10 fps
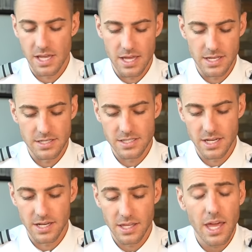and
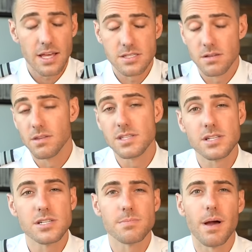so these are
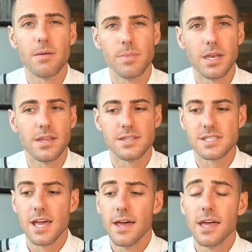just my opinions.